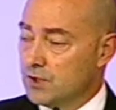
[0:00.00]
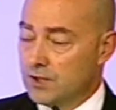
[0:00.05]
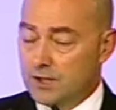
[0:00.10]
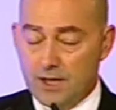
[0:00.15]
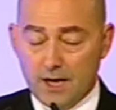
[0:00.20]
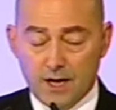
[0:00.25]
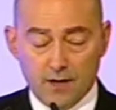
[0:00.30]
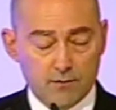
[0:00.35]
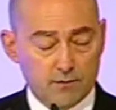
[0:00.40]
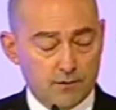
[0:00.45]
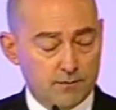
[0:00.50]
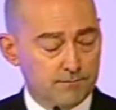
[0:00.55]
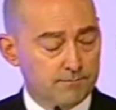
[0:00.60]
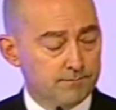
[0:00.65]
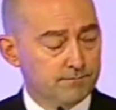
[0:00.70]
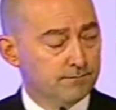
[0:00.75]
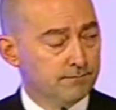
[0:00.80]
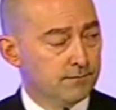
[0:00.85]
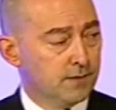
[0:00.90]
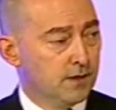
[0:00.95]
together,
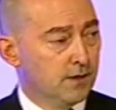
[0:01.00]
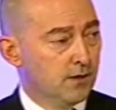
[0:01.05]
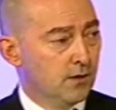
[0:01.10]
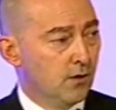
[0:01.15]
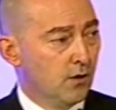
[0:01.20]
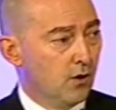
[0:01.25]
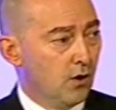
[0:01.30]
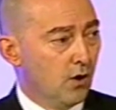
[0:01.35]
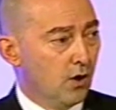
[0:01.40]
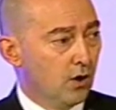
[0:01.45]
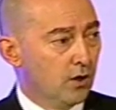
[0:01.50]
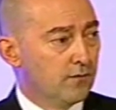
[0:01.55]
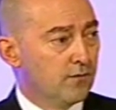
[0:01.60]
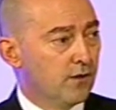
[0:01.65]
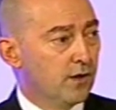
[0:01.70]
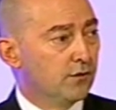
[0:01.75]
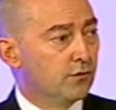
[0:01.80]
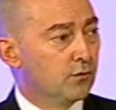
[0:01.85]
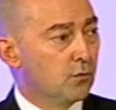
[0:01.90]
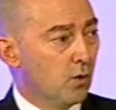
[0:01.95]
all
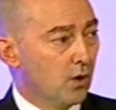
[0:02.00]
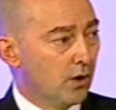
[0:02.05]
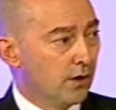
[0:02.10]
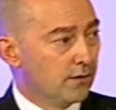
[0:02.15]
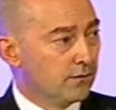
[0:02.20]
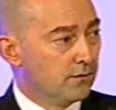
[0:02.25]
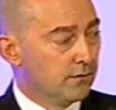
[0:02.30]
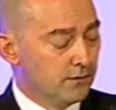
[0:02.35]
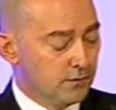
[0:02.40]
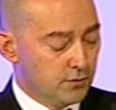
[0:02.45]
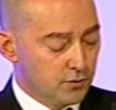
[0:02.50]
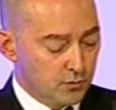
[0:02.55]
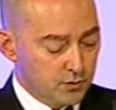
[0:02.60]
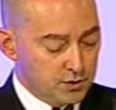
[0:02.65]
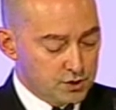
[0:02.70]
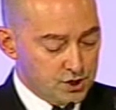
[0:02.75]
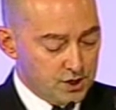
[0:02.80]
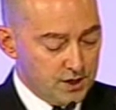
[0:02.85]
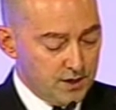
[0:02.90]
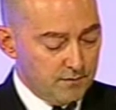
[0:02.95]
of us worked
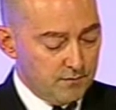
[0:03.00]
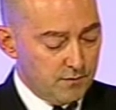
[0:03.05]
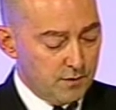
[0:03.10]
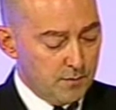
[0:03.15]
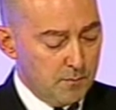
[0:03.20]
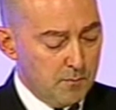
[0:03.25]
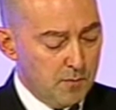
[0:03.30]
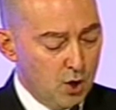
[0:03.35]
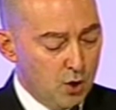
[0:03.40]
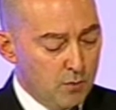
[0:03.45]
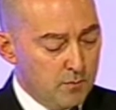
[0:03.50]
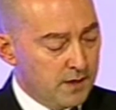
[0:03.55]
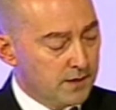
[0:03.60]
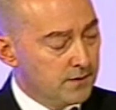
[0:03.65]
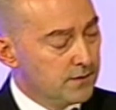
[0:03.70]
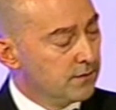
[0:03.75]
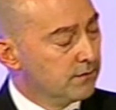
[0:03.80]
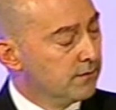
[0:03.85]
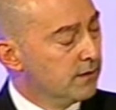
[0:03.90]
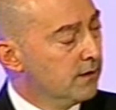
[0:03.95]
to achieve the
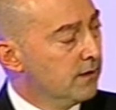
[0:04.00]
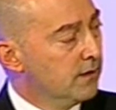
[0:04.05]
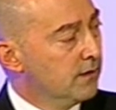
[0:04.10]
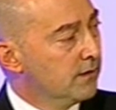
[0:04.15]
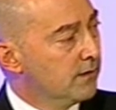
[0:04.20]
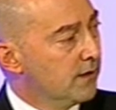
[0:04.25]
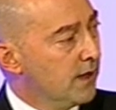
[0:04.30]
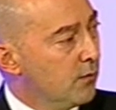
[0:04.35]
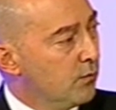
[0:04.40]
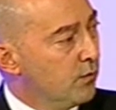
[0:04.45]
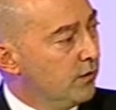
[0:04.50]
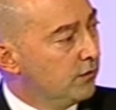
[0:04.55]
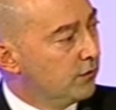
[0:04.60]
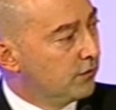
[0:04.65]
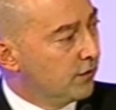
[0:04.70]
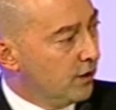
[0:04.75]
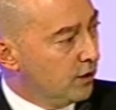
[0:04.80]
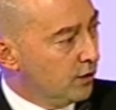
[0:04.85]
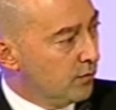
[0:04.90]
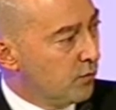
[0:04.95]
moment that we
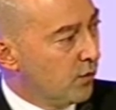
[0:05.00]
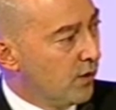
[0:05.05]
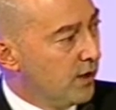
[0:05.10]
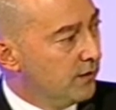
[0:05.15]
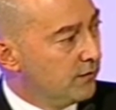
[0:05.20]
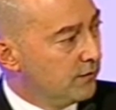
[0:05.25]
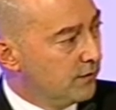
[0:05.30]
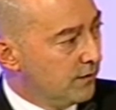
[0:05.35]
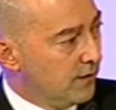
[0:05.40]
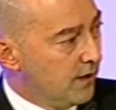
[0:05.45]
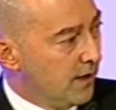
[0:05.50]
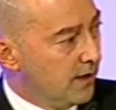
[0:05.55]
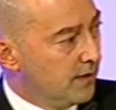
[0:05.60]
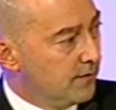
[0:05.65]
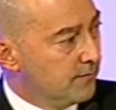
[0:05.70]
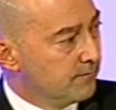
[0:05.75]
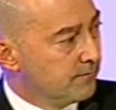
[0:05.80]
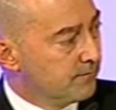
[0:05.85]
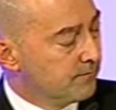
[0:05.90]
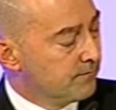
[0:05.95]
celebrate
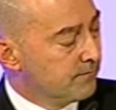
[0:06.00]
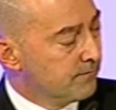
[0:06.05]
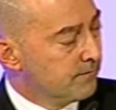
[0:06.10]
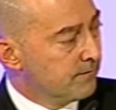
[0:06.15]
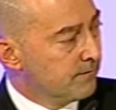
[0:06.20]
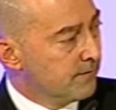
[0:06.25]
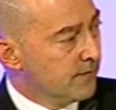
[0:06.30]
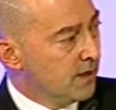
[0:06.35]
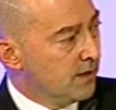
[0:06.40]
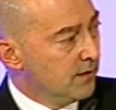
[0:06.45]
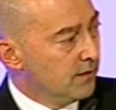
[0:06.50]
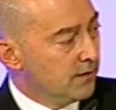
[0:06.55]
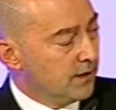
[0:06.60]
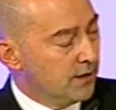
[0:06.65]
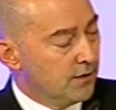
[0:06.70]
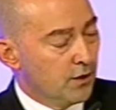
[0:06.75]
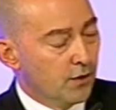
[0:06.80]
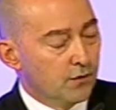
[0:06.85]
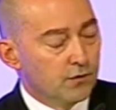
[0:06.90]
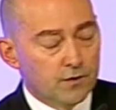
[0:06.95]
tonight.
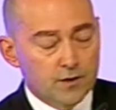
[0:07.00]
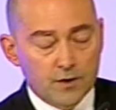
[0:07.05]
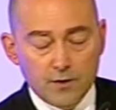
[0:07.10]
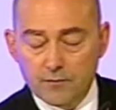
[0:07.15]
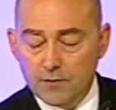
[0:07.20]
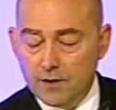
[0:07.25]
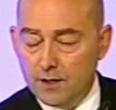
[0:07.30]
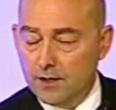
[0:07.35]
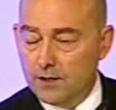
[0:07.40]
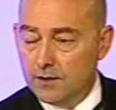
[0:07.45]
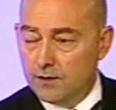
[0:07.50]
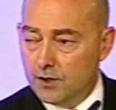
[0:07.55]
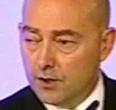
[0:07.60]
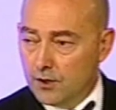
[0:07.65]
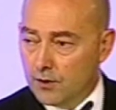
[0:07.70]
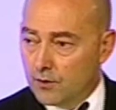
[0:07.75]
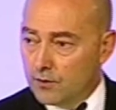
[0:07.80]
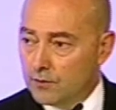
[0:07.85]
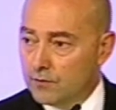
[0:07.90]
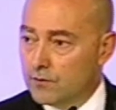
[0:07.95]
In those intervening
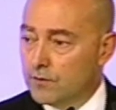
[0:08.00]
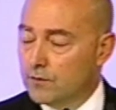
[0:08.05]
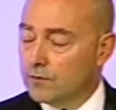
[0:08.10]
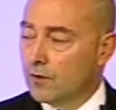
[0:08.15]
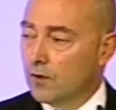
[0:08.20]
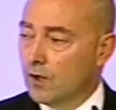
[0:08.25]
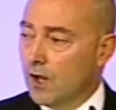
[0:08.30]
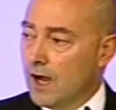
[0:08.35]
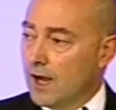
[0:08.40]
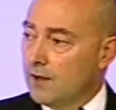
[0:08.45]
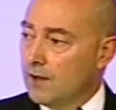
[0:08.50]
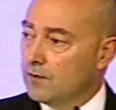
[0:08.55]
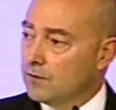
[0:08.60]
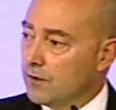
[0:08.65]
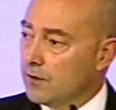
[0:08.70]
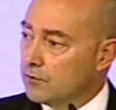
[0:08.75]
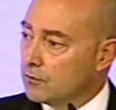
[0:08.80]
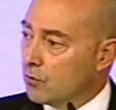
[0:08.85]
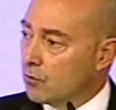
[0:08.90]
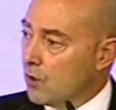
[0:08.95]
years, this
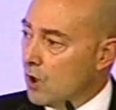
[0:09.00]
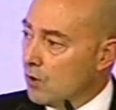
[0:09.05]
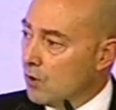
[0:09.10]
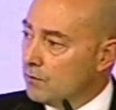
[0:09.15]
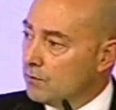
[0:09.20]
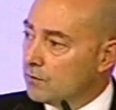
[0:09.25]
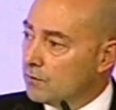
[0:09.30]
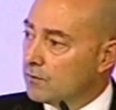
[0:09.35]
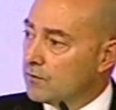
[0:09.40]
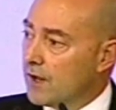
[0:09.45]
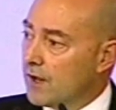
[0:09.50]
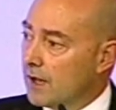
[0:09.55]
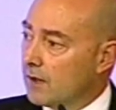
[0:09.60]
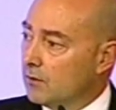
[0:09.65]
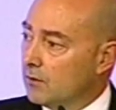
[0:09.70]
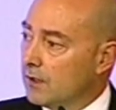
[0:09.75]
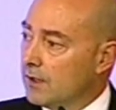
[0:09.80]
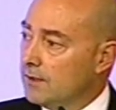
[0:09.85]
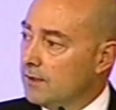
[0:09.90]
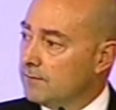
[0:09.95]
alliance has grown
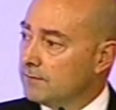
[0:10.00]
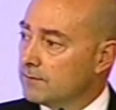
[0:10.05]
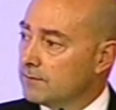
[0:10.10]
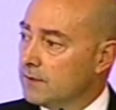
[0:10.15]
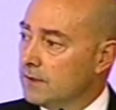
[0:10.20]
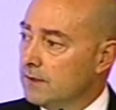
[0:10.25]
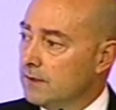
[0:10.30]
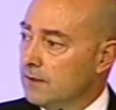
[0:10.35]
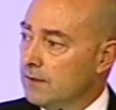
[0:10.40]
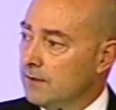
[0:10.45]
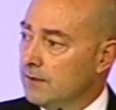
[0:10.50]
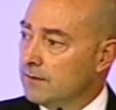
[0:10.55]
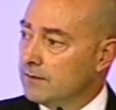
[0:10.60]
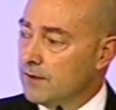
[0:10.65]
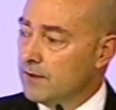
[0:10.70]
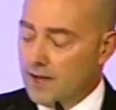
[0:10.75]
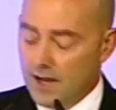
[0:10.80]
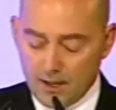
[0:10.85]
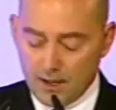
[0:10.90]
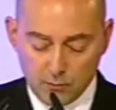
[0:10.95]
steadily.
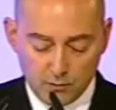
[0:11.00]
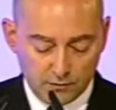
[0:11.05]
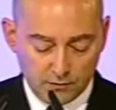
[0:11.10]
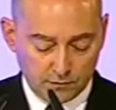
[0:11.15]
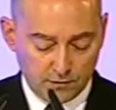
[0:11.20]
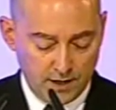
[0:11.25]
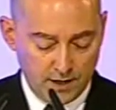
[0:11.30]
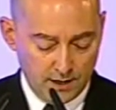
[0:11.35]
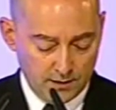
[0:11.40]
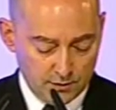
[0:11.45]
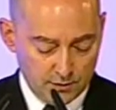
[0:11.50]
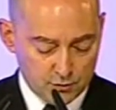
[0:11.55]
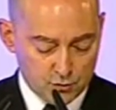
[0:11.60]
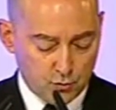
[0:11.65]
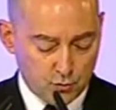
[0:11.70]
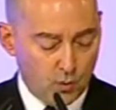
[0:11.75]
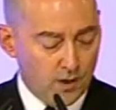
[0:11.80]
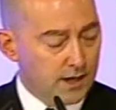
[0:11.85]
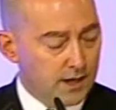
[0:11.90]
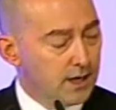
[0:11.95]
Today, we stand
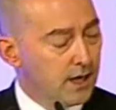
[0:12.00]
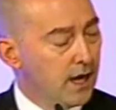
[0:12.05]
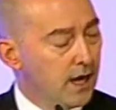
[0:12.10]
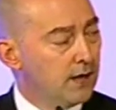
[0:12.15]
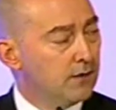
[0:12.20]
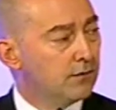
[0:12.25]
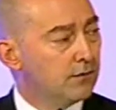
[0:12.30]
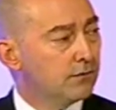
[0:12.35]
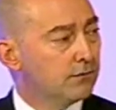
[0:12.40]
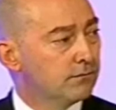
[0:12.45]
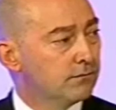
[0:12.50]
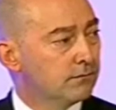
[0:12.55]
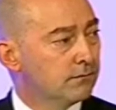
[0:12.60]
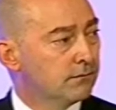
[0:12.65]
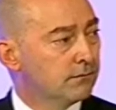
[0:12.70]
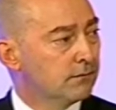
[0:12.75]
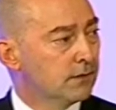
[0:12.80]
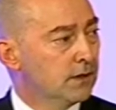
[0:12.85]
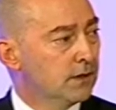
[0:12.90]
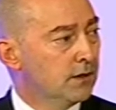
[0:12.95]
at 28
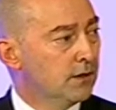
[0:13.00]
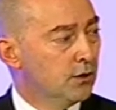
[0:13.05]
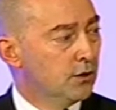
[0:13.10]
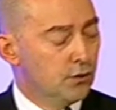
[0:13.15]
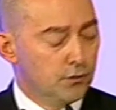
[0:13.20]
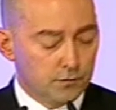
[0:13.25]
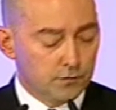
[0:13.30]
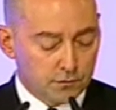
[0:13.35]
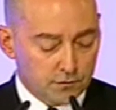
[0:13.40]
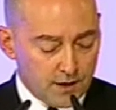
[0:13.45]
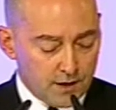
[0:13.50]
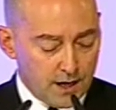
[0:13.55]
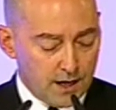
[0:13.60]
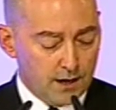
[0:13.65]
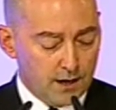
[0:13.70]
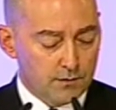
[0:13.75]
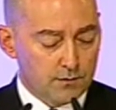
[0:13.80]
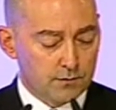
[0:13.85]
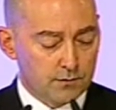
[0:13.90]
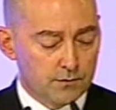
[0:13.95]
who
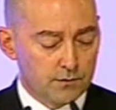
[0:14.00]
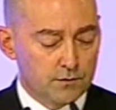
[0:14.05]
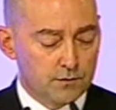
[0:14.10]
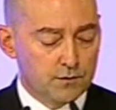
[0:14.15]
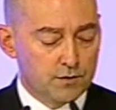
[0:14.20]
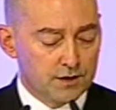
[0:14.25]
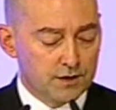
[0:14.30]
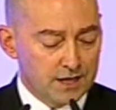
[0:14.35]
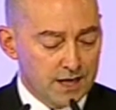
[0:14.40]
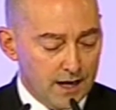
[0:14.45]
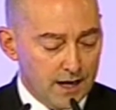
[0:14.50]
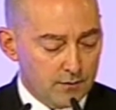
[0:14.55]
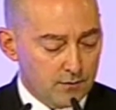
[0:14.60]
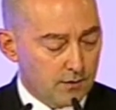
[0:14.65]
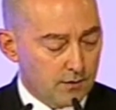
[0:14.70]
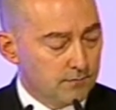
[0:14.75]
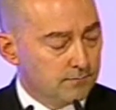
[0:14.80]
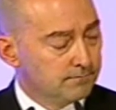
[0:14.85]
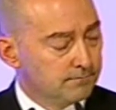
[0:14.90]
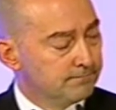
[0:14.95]
stand
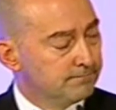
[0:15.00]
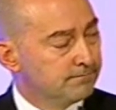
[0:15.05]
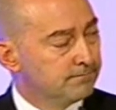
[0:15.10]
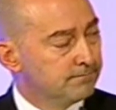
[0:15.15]
together.